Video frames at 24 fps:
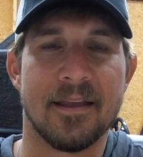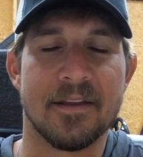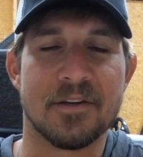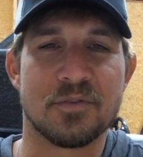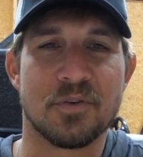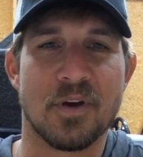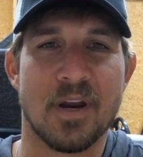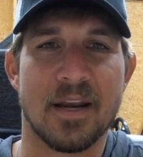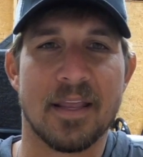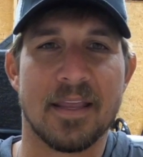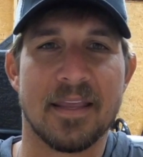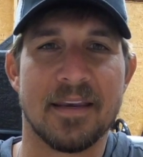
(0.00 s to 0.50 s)

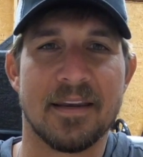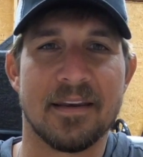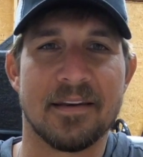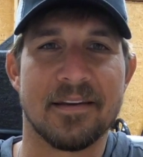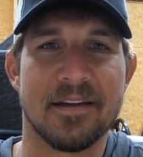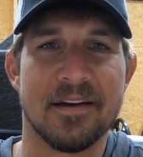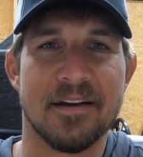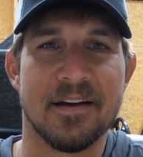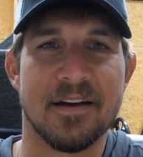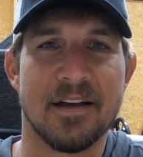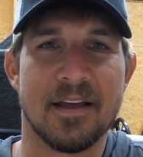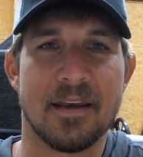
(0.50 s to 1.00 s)
try to get it
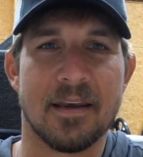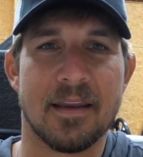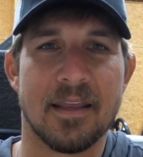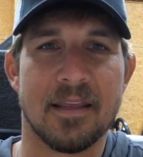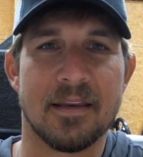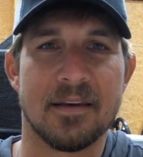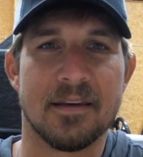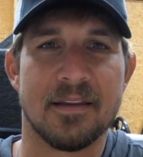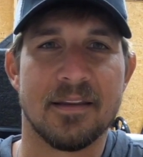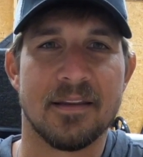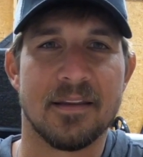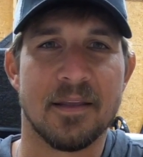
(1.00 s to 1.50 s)
done
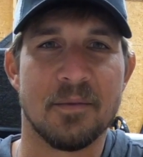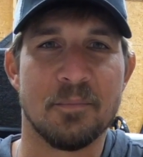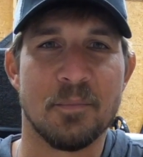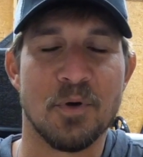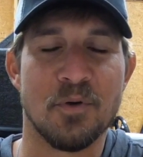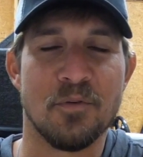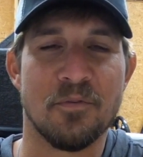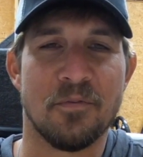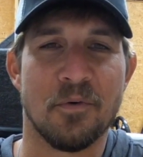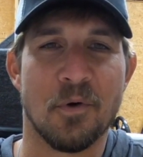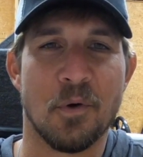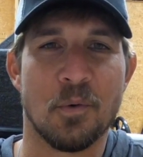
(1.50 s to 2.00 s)
and
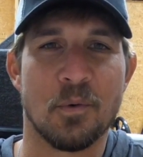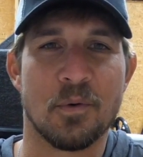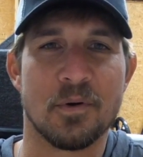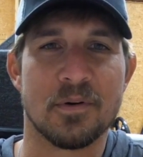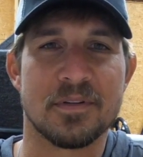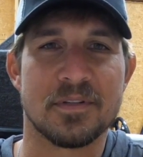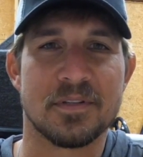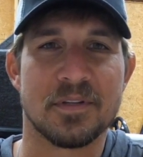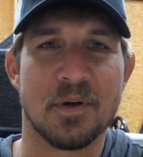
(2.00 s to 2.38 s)
move forward.